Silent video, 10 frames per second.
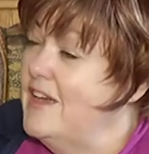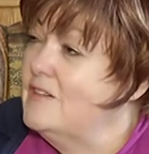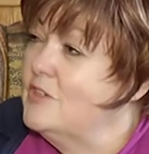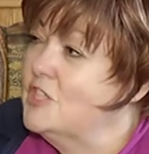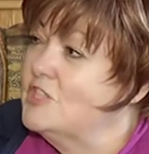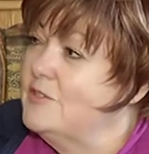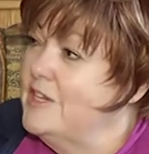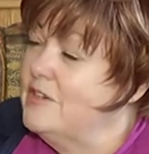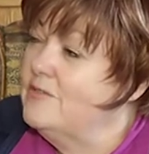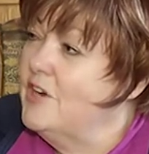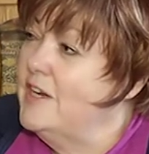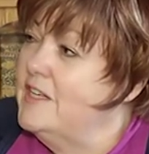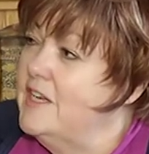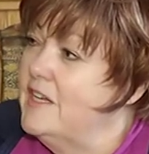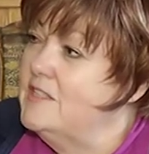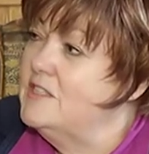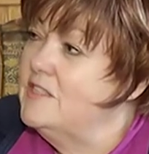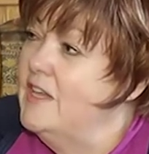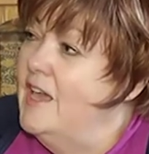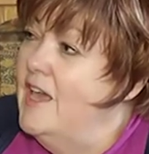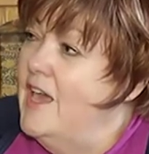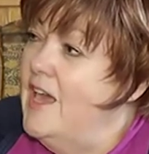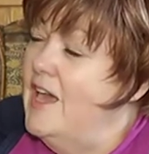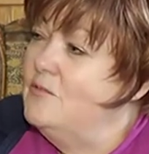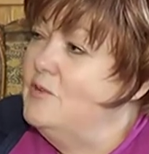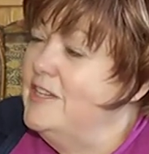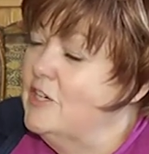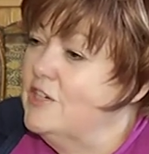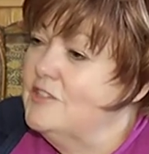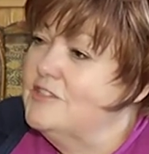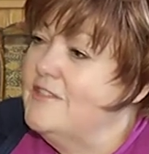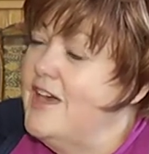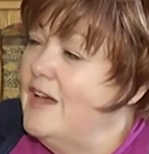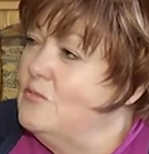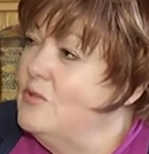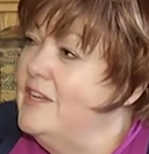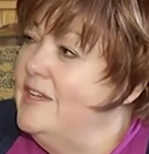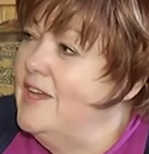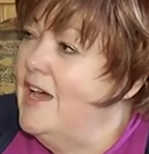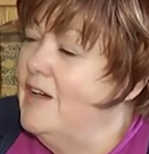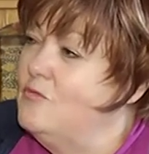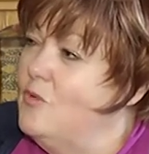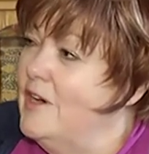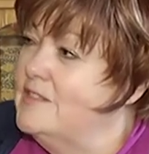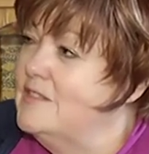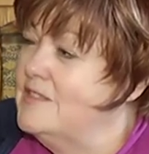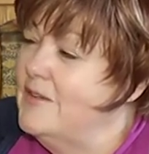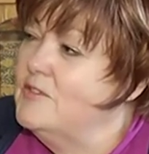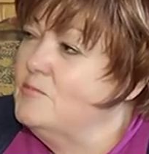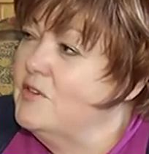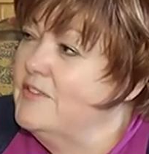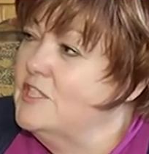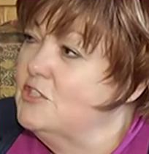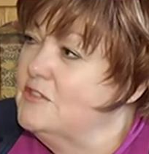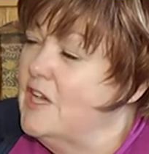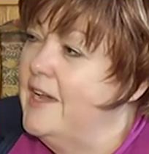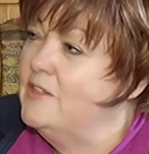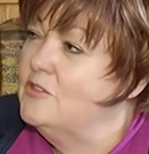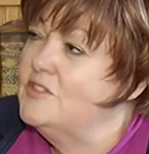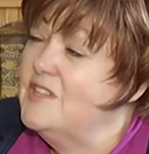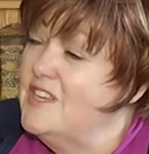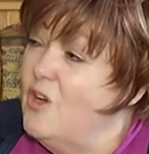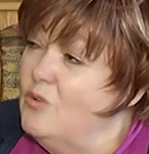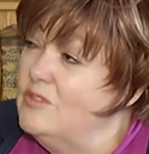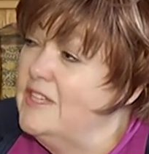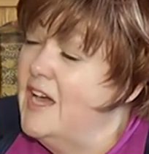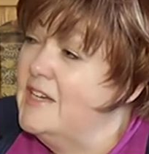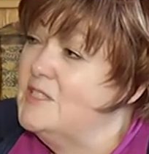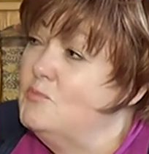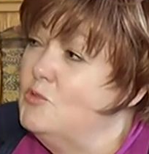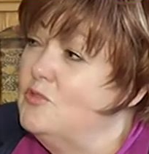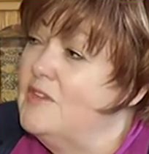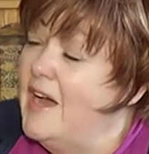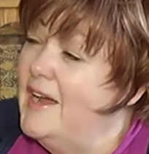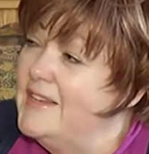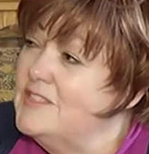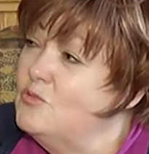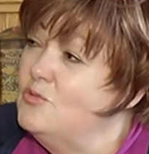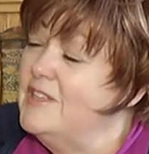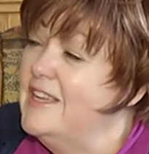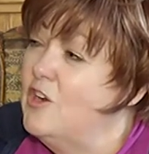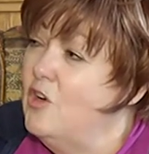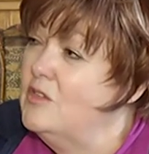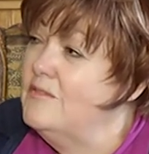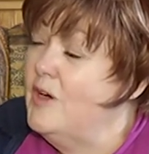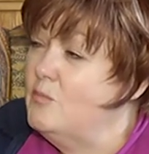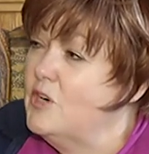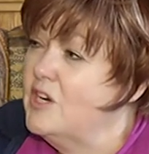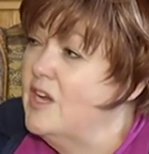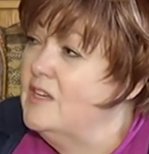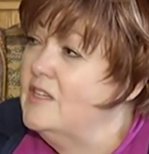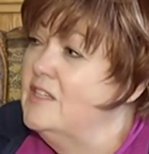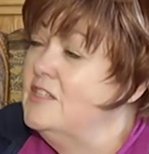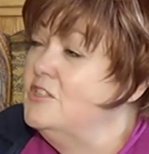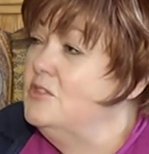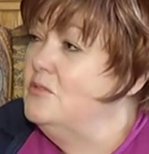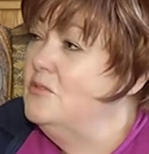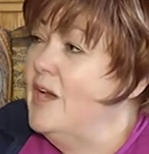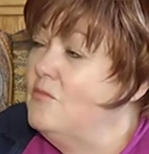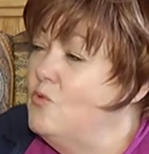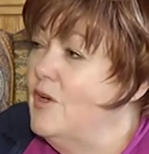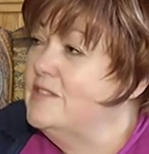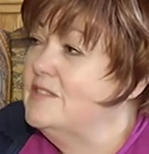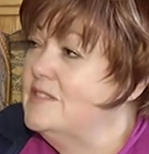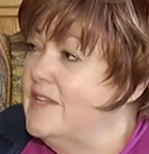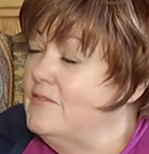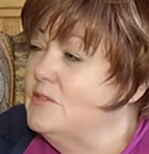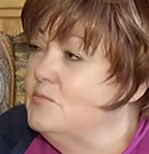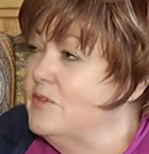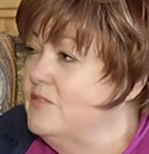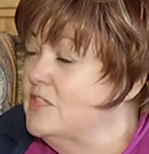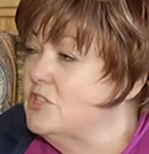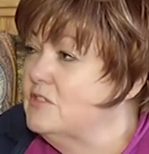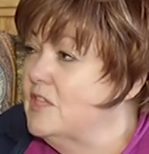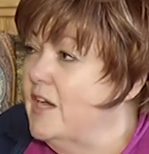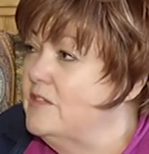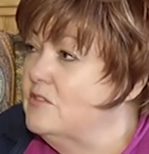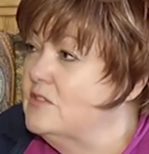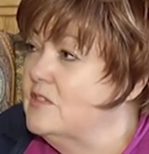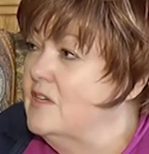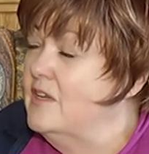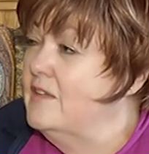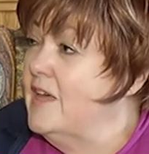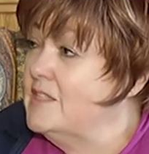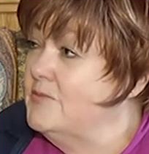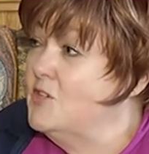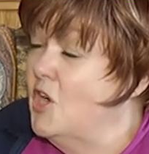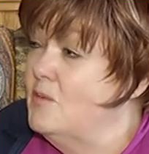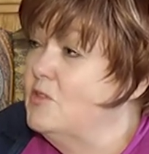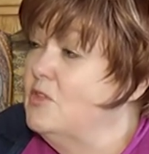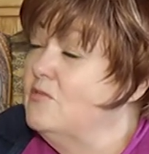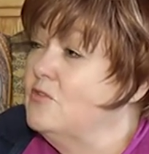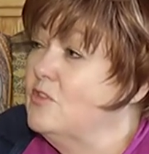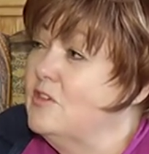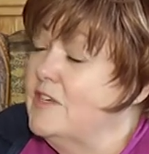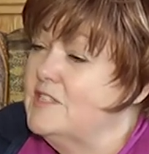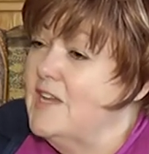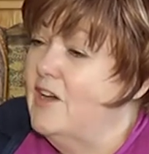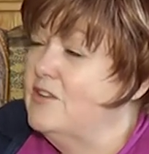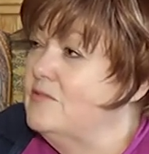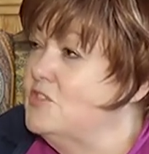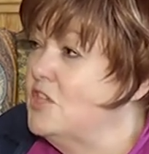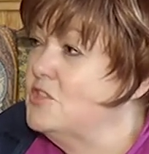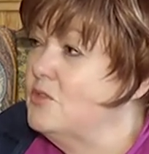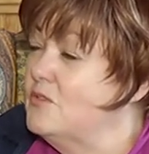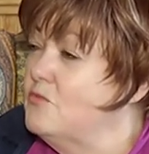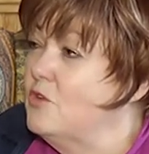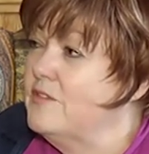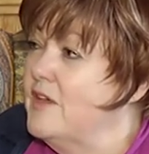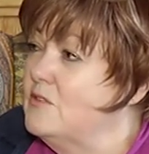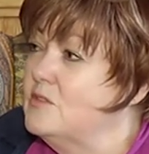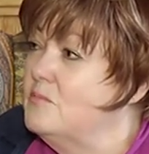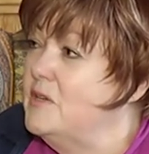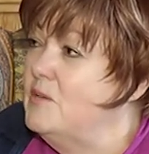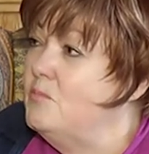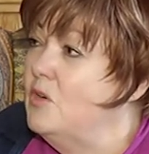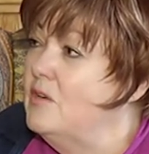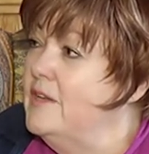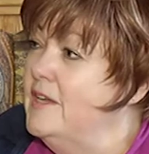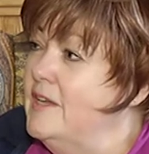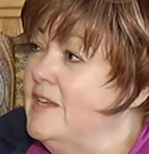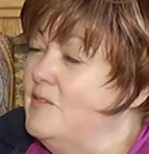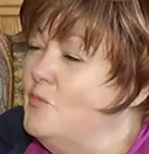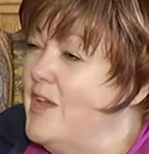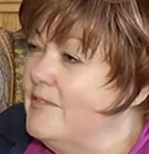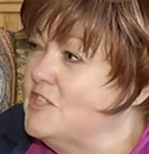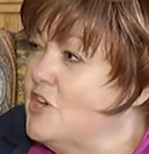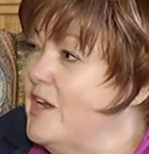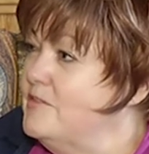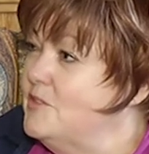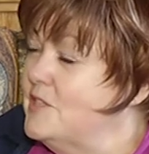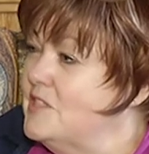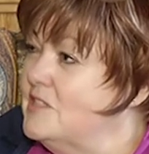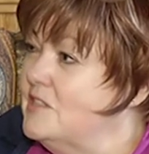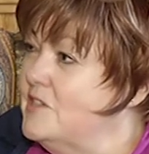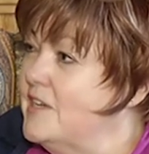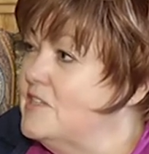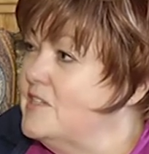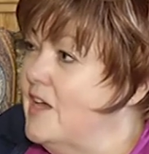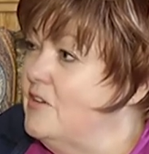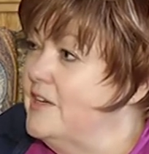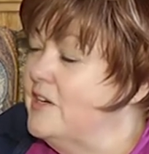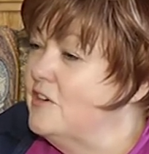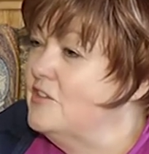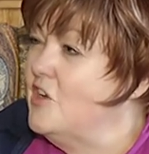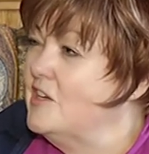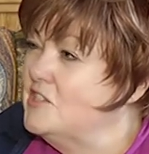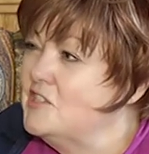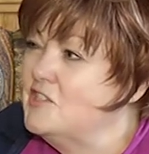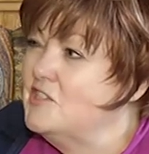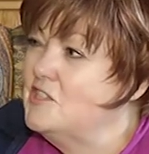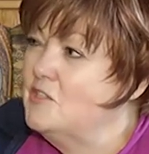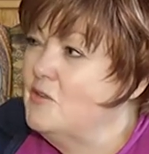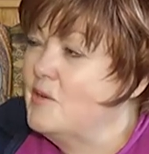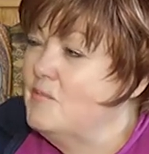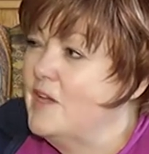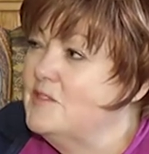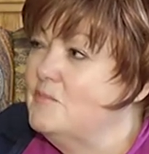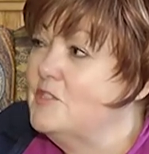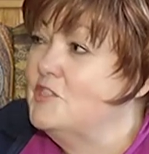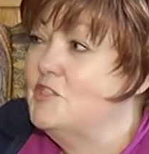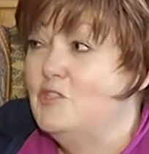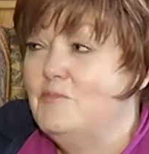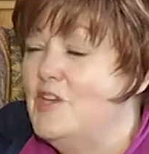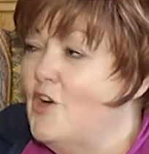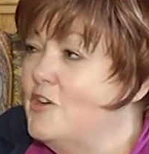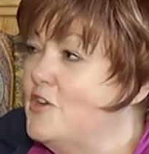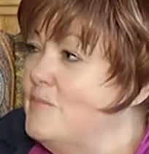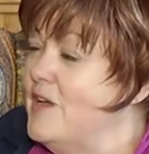anniversary on Friday night. And we learned that we have won 7 provincial titles, the only high school in all of Alberta to have won 7 provincial titles. That's phenomenal for a town of just over 4,000 people. We have a drive to excel here, not just to do our best, but to do beyond our